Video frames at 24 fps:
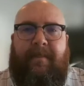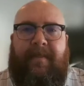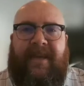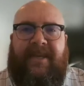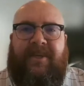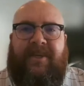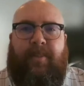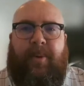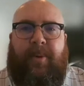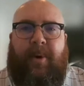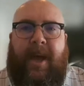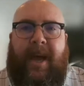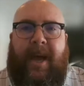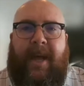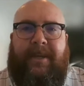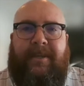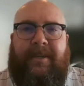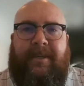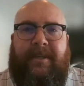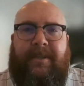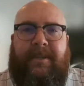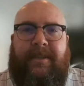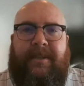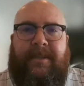
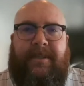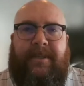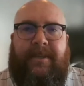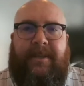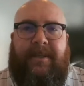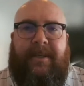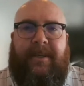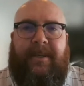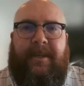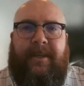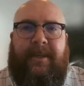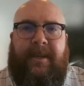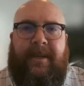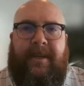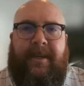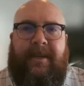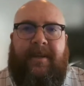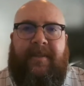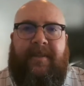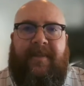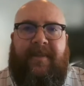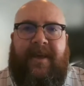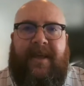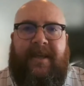practice that
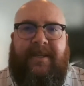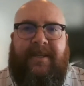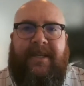is